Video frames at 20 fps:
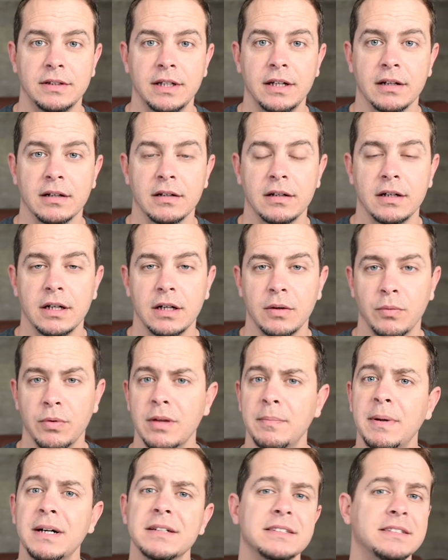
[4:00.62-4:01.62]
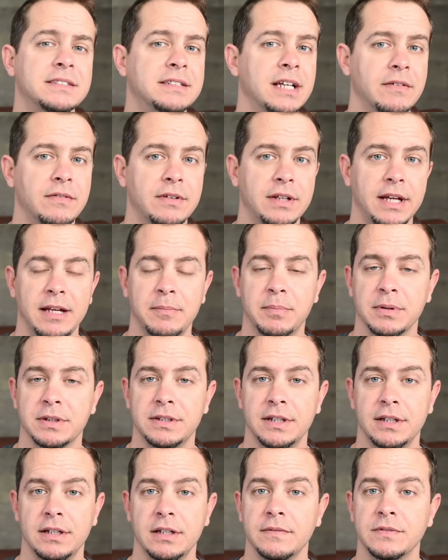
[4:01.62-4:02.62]
deer, with about
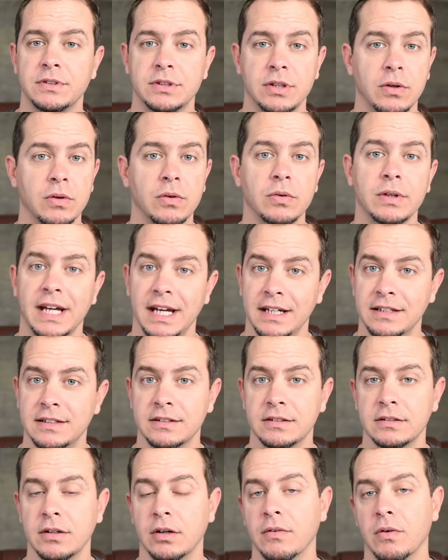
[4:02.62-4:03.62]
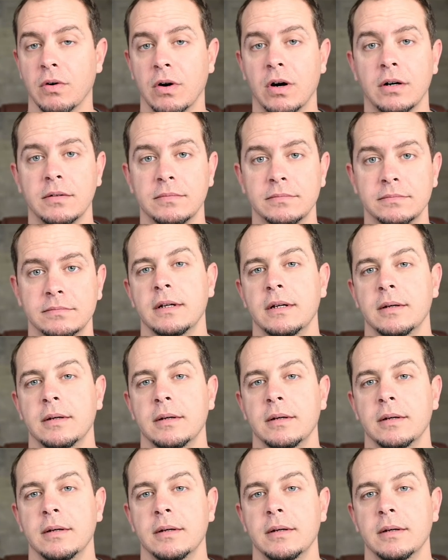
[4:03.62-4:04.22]
78% of total cases overall.